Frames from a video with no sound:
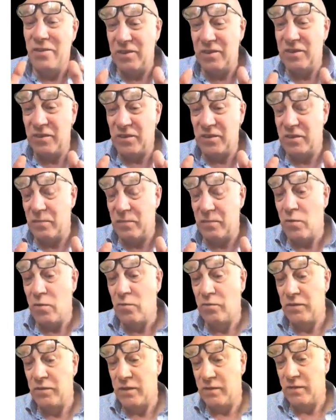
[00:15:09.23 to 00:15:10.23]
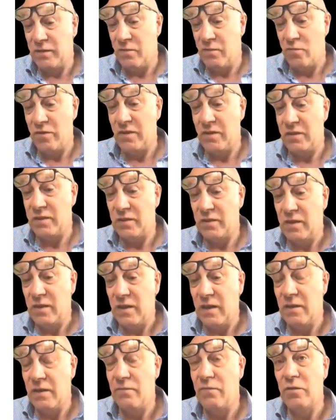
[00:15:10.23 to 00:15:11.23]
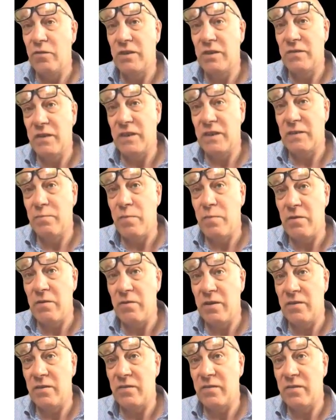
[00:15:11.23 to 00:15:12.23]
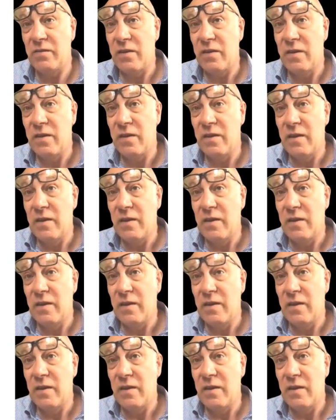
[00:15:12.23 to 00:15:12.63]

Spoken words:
this is a supportive voice and a voice of experience